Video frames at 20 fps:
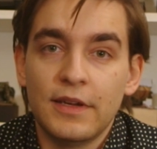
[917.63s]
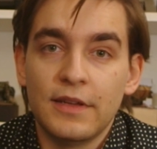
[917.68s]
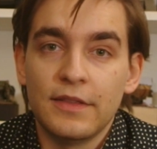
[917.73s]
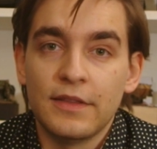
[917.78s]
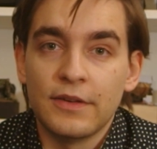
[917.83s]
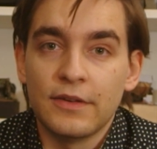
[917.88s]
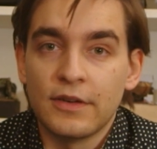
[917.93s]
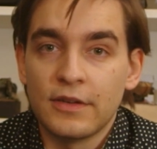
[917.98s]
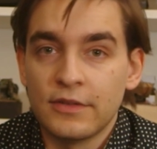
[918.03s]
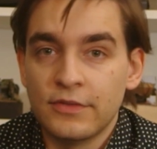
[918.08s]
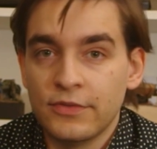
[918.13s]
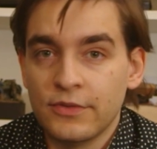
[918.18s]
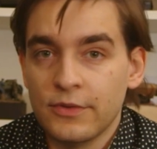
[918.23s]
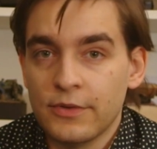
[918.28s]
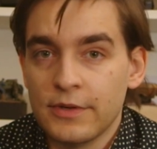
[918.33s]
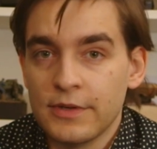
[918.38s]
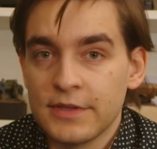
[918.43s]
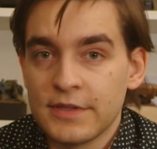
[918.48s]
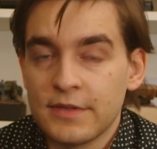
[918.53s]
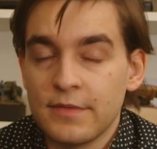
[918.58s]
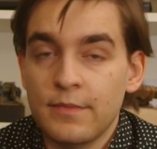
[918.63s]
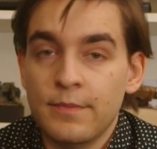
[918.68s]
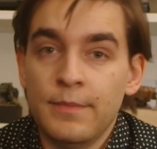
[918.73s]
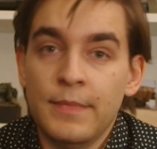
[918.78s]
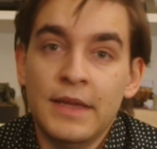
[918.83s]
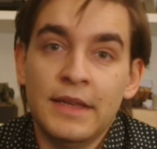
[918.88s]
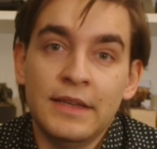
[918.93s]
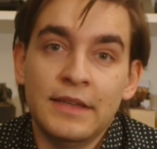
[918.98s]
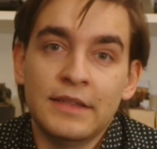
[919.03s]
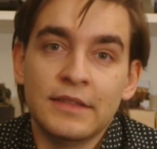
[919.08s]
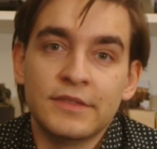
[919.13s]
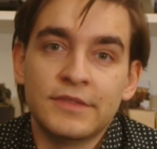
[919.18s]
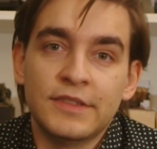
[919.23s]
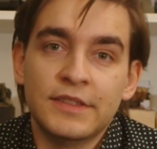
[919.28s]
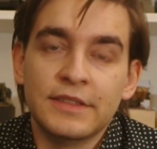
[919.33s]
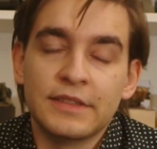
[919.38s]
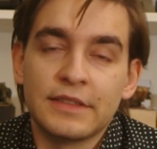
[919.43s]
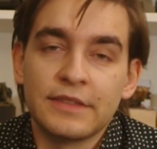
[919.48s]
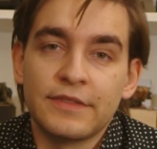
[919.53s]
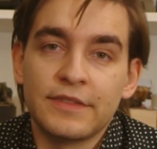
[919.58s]
There are, of course, many
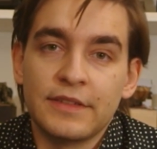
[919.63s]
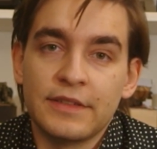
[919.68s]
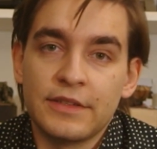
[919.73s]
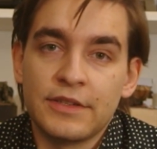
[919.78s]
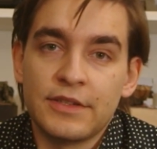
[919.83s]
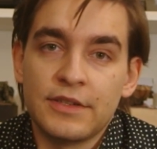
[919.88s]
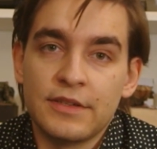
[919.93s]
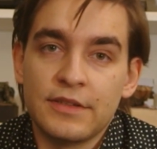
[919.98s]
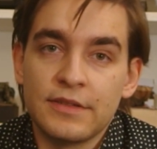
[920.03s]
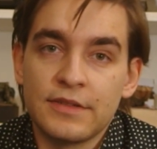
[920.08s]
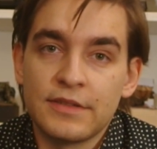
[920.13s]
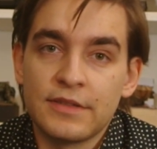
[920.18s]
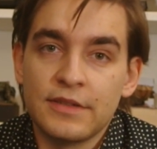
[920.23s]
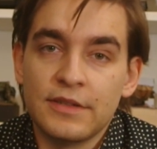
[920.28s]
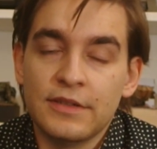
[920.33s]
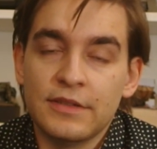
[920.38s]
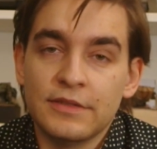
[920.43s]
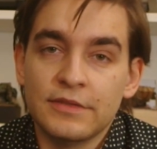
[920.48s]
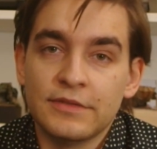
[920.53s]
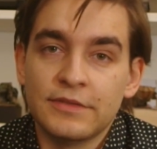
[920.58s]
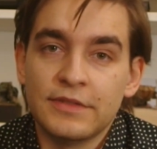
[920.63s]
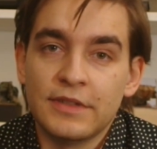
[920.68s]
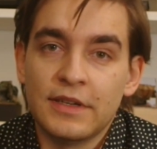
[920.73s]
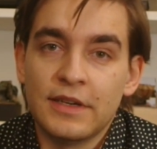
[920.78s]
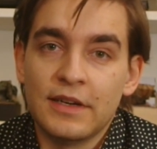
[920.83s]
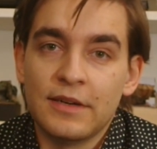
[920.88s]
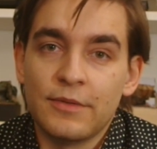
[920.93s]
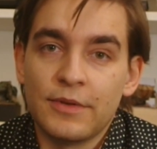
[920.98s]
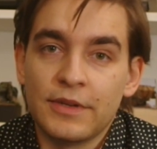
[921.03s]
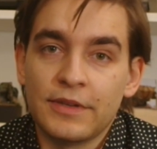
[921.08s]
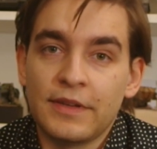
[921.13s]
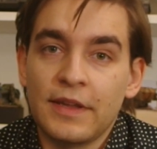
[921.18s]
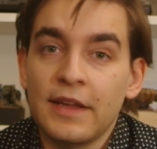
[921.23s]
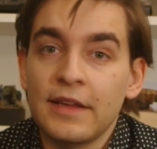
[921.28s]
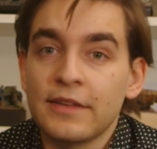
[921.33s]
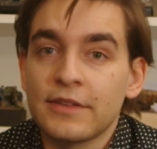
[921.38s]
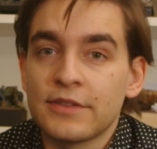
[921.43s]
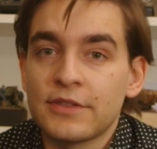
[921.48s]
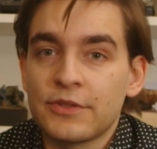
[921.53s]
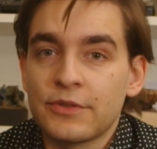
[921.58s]
different definitions of what a
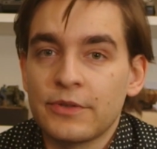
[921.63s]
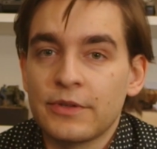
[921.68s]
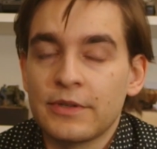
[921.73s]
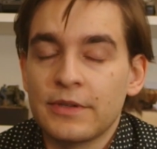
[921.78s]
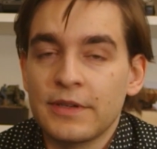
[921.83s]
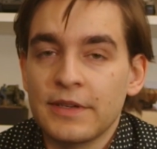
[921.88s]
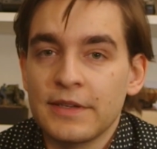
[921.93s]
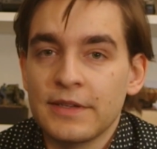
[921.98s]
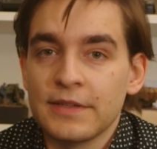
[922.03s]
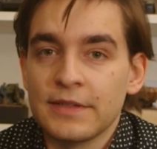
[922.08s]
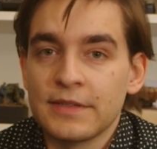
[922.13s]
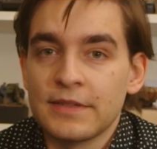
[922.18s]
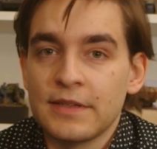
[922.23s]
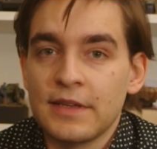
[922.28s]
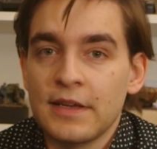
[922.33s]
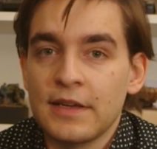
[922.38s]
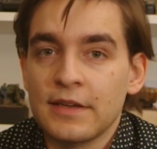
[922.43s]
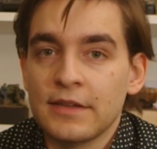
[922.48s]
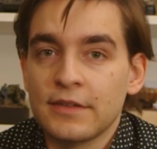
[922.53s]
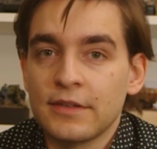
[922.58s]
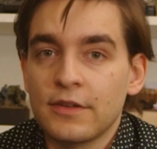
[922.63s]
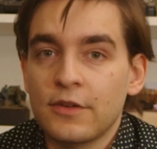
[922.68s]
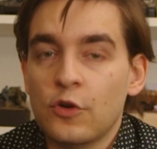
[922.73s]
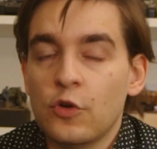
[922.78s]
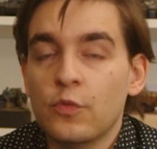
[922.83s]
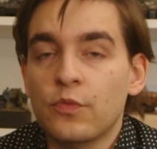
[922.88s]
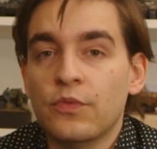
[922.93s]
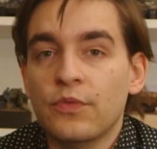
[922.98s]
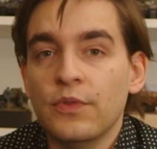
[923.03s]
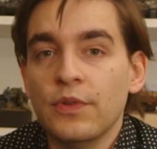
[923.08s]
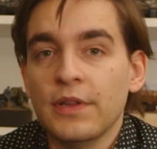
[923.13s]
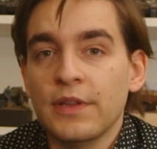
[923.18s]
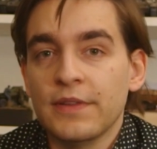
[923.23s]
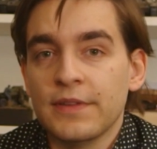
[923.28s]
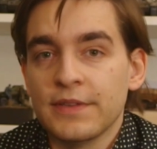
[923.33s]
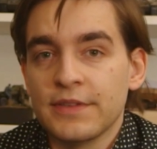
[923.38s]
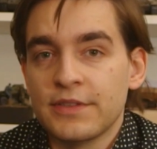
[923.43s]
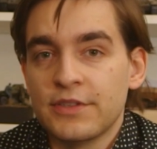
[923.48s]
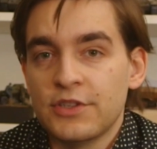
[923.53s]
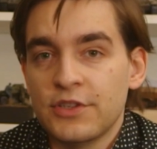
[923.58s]
tank destroyer is, and hopefully
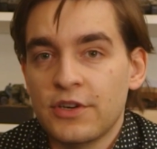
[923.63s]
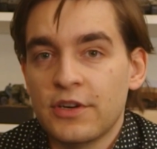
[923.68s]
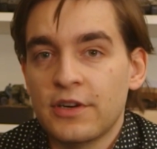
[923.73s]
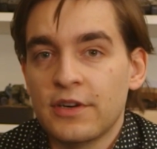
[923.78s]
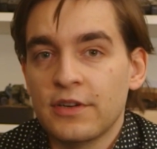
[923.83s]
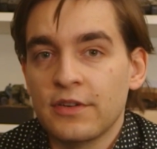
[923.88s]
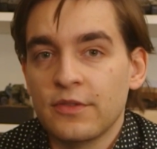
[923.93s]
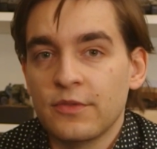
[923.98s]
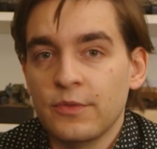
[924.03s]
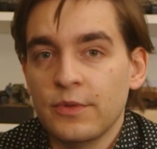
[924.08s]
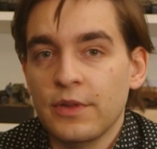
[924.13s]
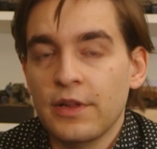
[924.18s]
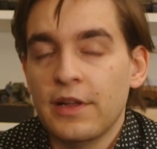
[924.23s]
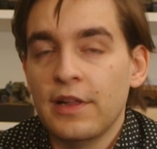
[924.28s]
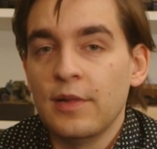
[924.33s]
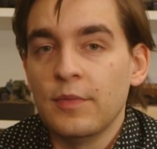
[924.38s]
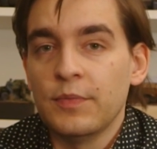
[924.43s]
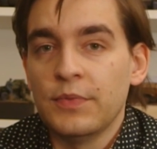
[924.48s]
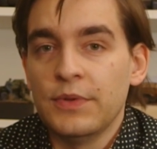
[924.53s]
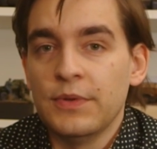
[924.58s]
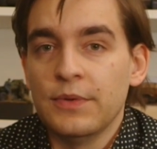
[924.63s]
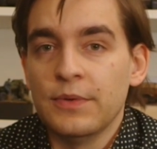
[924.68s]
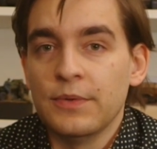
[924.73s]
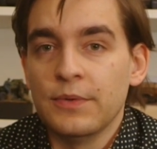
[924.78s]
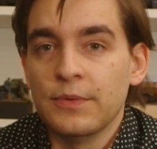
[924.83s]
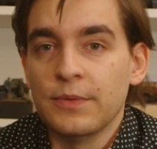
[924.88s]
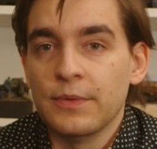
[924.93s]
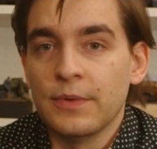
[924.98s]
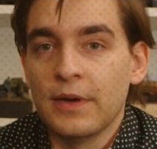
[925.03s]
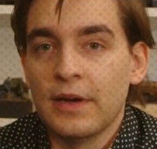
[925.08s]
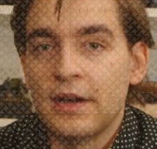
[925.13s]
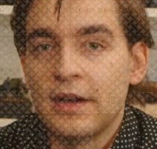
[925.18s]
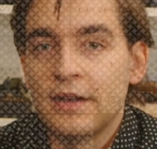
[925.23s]
this chart will help you